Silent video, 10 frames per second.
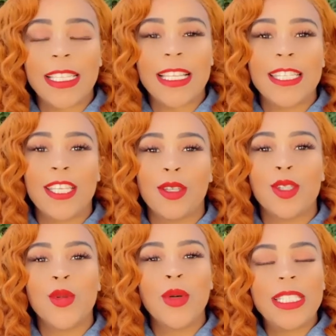until
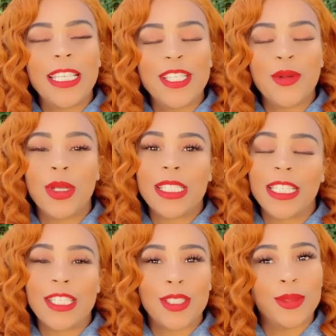twenty
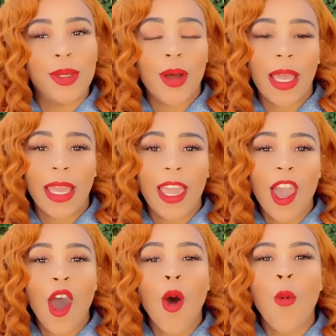twenty-two, okay?
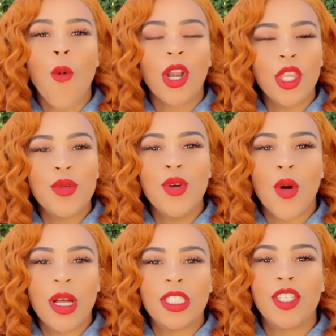What are you
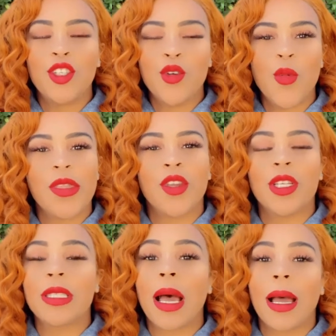going to do with your
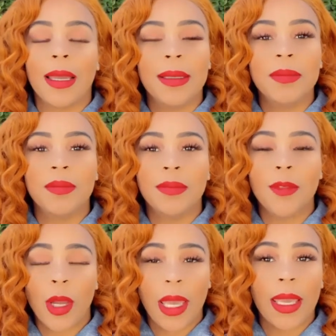time?
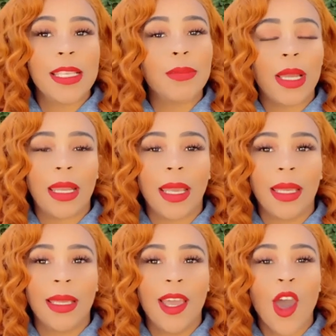Okay, it's Monday.
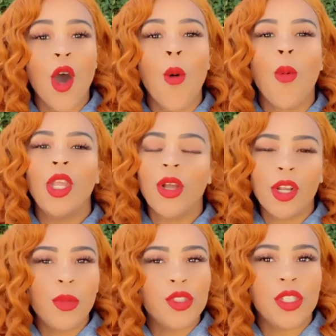What are you going
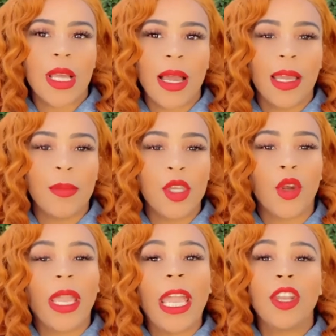to do with your time?
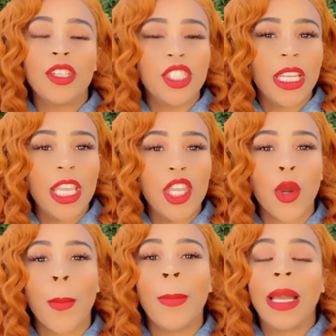Your energy,
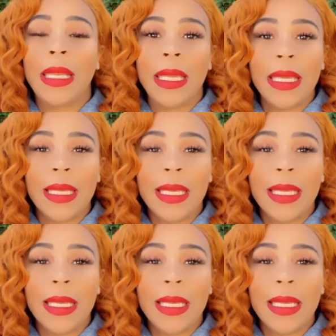your money,